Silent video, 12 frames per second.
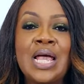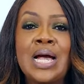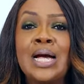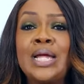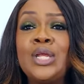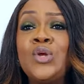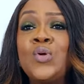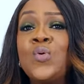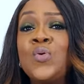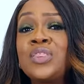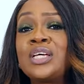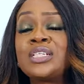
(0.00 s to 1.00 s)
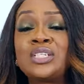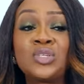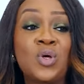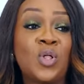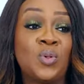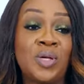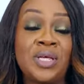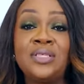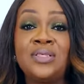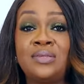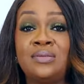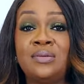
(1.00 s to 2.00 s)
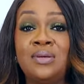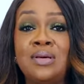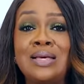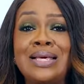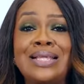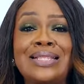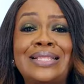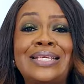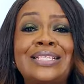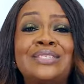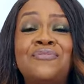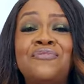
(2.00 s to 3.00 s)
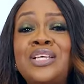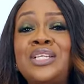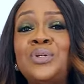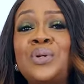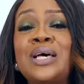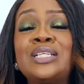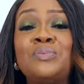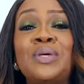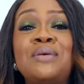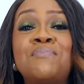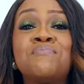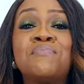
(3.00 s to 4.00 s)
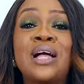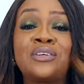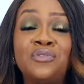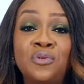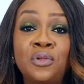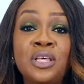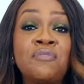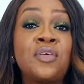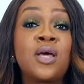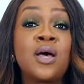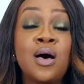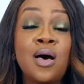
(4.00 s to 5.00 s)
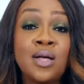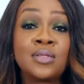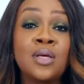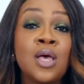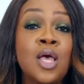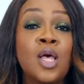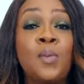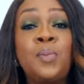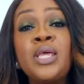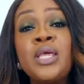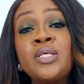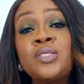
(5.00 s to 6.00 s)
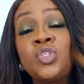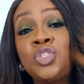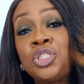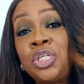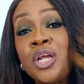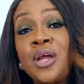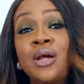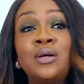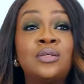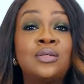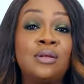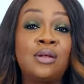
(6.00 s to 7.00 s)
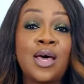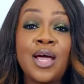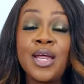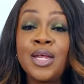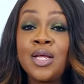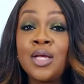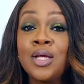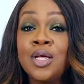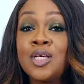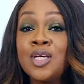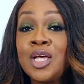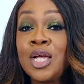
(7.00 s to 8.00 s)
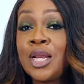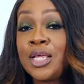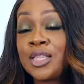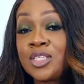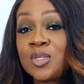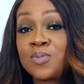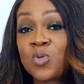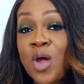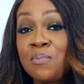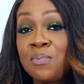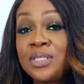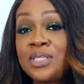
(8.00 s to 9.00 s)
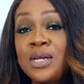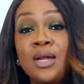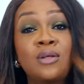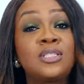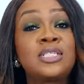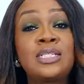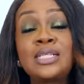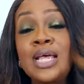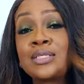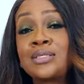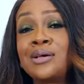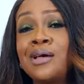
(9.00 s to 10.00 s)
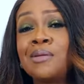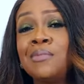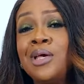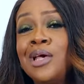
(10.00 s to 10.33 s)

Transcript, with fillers: I know that as always, this video has been impactful. If it has, please share, like, click the subscribe button. And until next time,